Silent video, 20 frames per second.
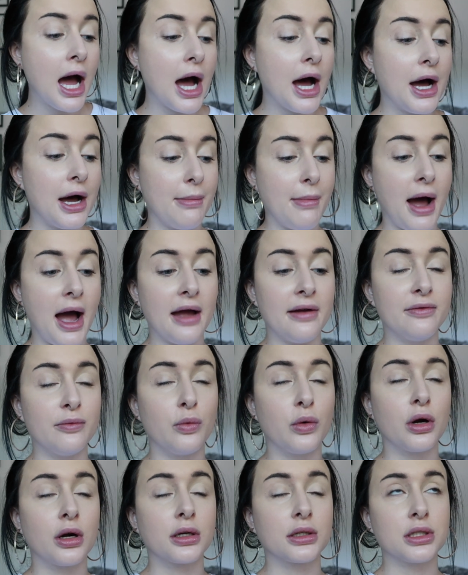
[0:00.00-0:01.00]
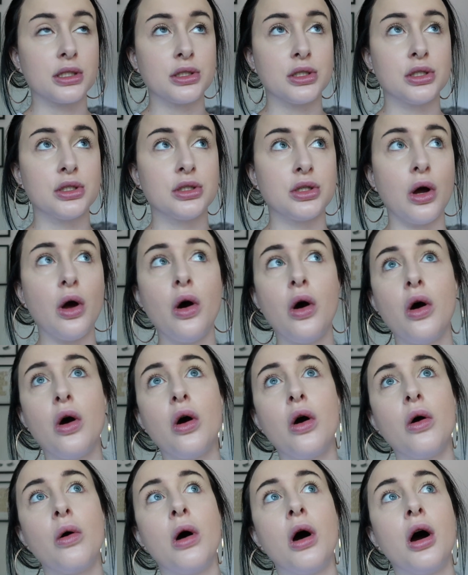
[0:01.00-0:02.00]
I've worked
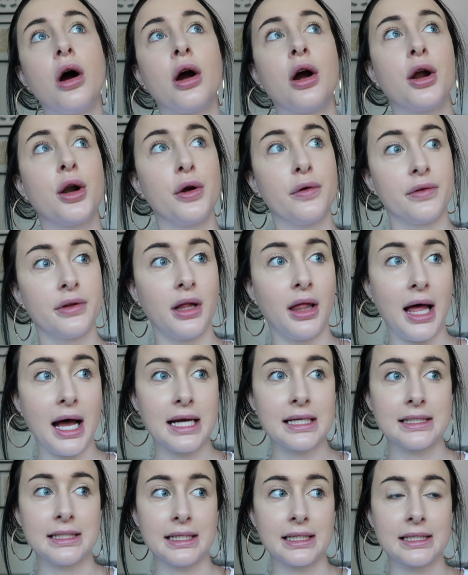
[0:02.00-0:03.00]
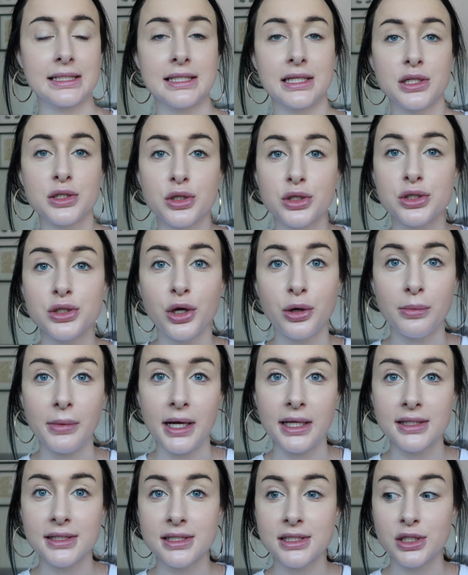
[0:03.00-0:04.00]
so hard over the last like 6 or so
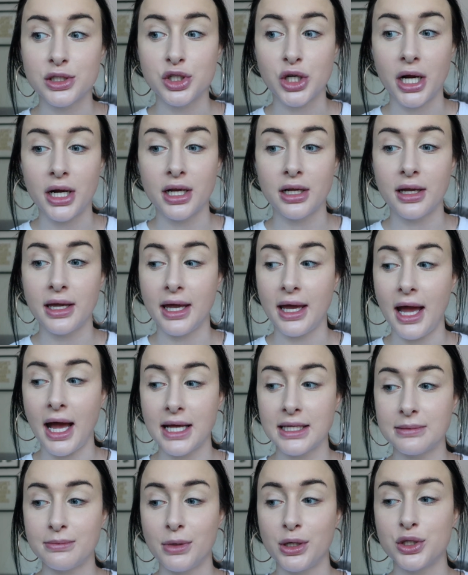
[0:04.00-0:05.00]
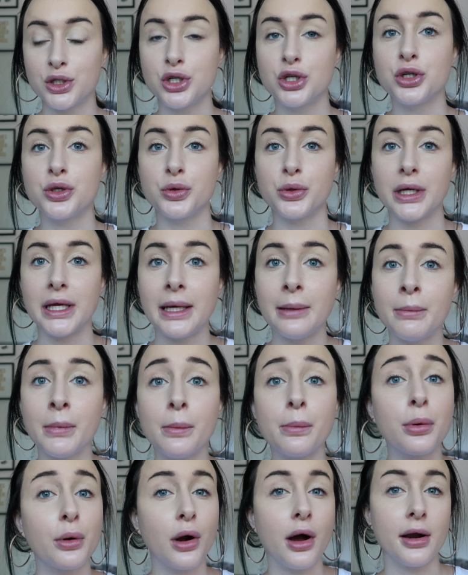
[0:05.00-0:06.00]
months to try to get as much cream
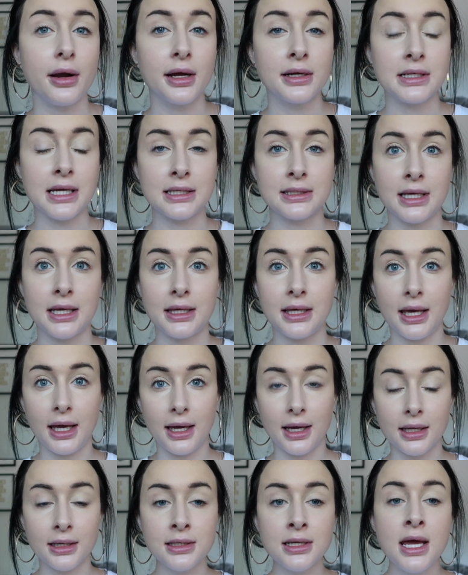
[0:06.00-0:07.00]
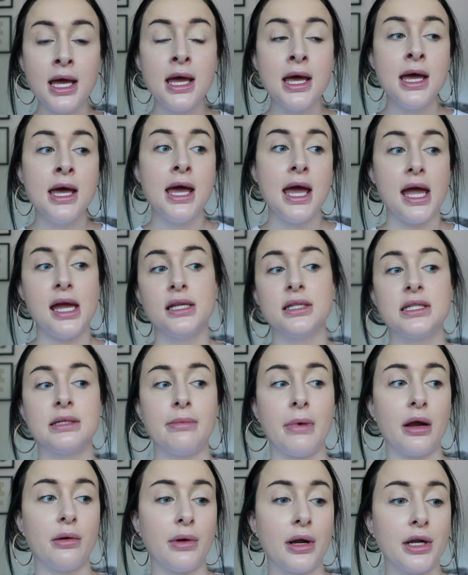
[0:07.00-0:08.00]
product as I can into my